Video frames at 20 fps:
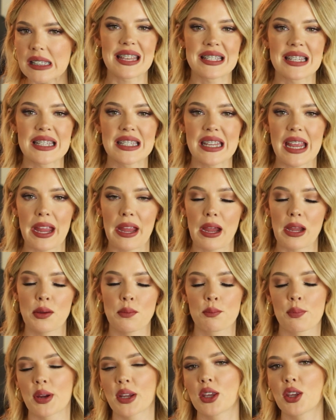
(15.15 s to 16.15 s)
And today I
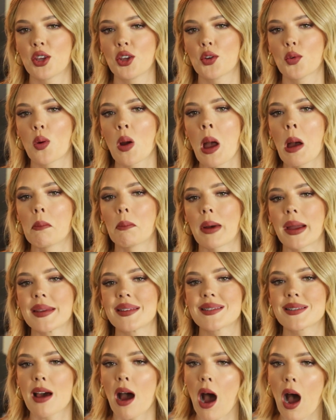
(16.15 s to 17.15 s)
am bringing you my
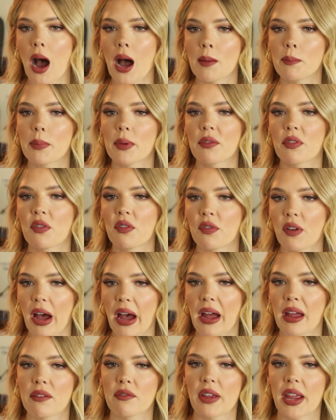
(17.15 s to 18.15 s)
top
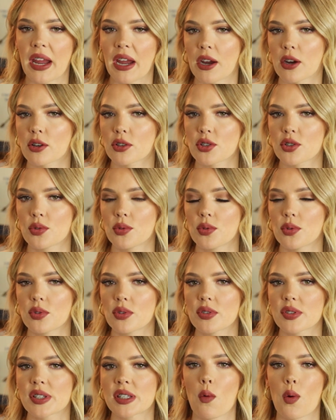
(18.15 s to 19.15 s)
five hair
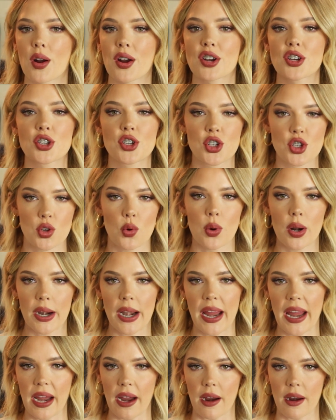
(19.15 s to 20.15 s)
tools for short
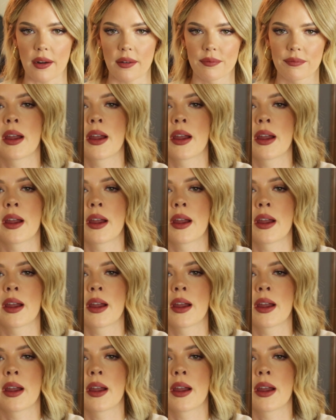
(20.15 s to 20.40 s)
hair.